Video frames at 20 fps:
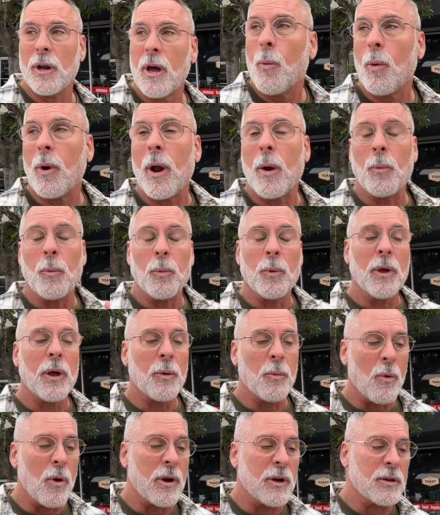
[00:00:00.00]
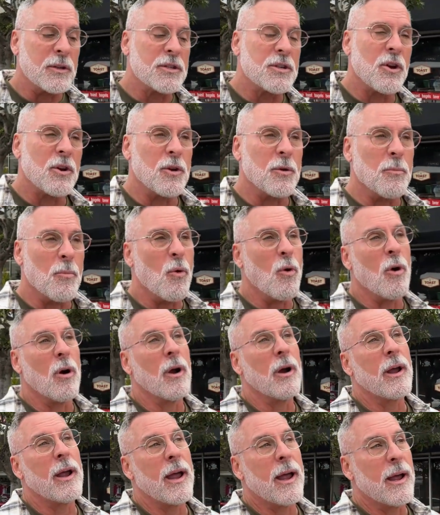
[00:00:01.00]
What I really wanted to show you more,
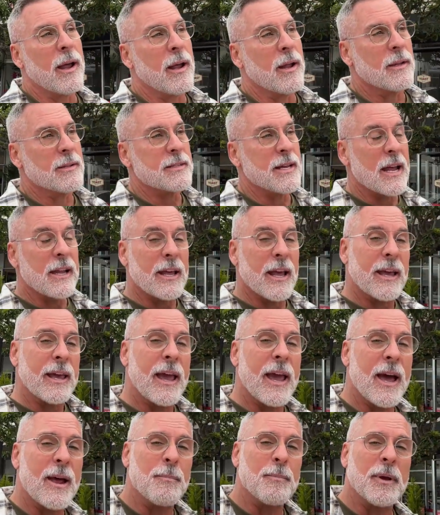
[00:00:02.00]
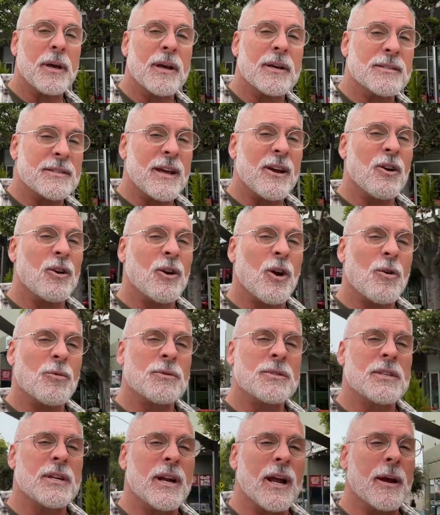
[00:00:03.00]
and sadly I can't because they are closed
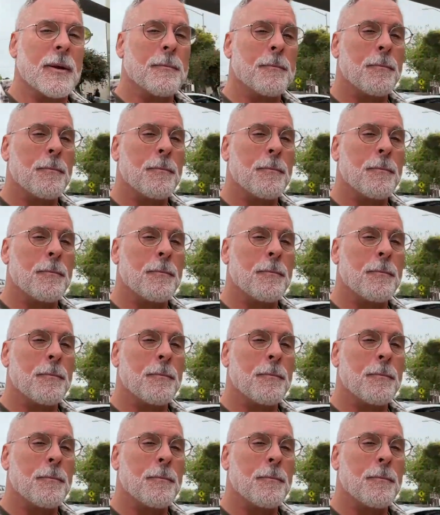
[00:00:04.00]
today.